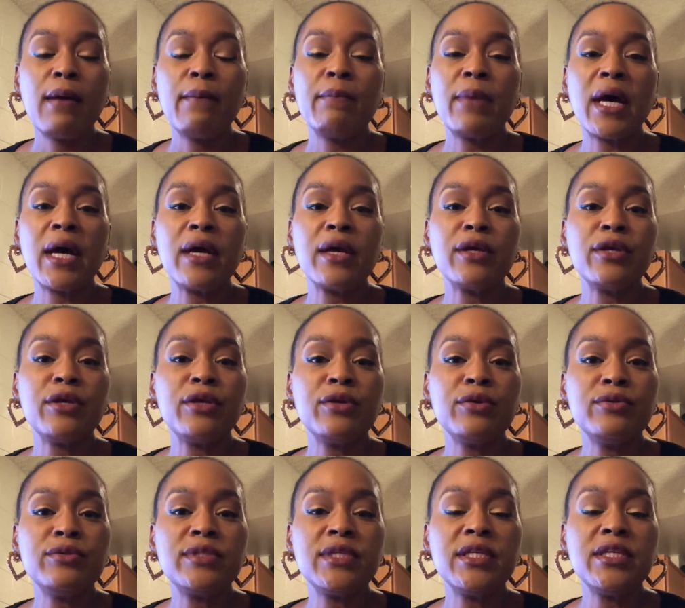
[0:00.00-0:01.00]
by
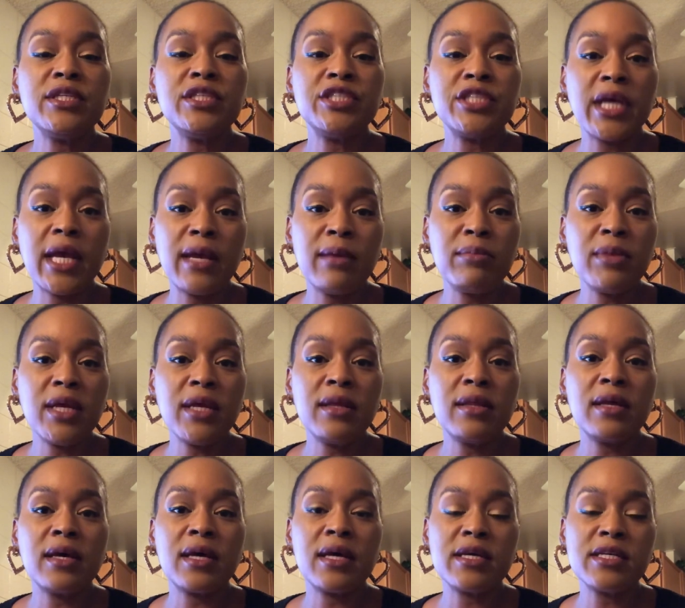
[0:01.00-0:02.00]
accusing Jamie,
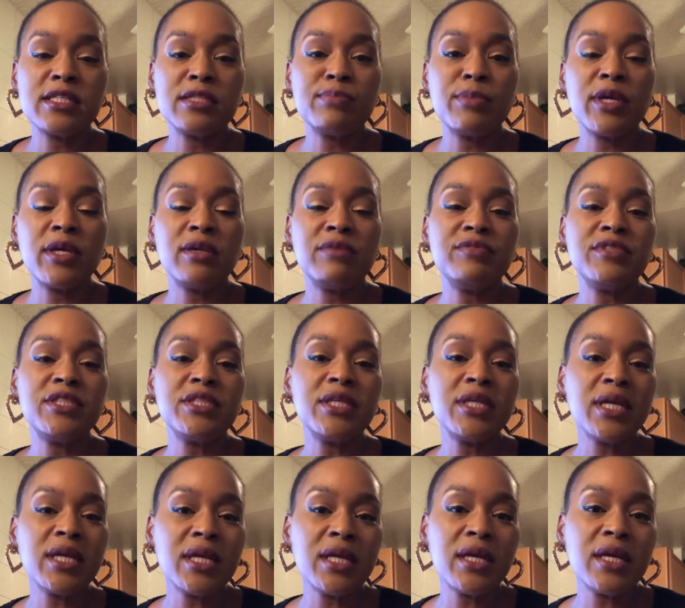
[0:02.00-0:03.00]
the husband, of
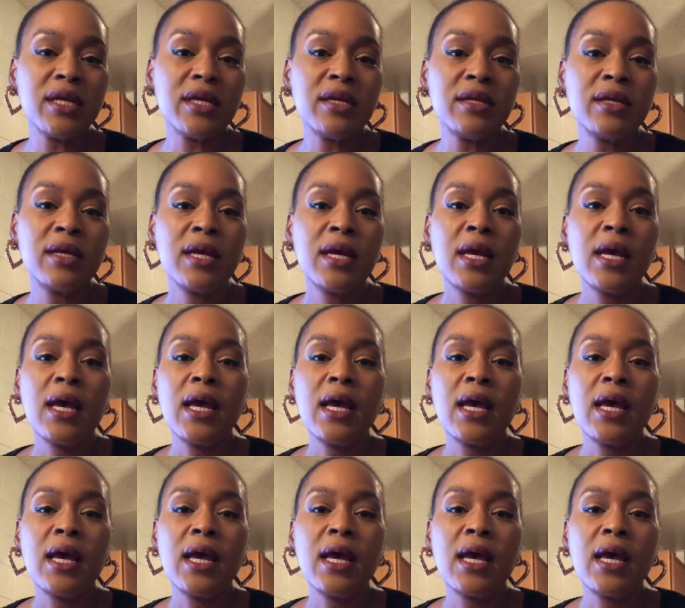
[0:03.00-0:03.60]
cheating.